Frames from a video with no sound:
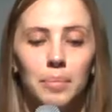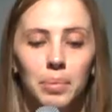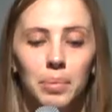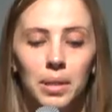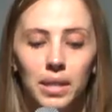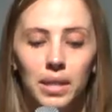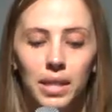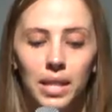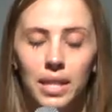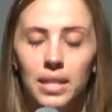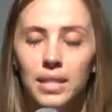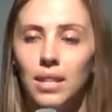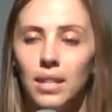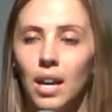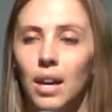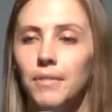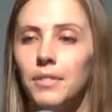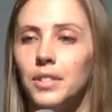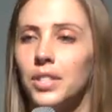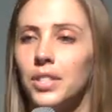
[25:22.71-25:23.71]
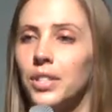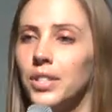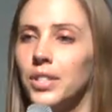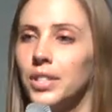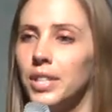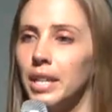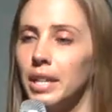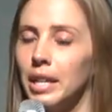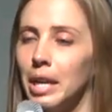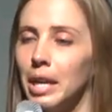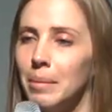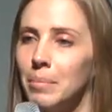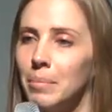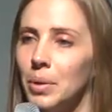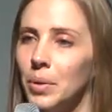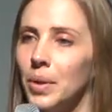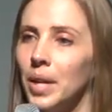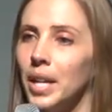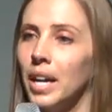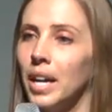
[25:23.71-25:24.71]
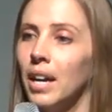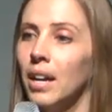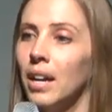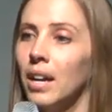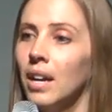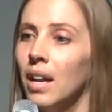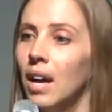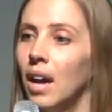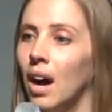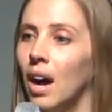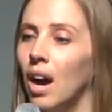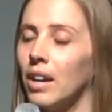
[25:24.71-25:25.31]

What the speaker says: police officers in Cambodia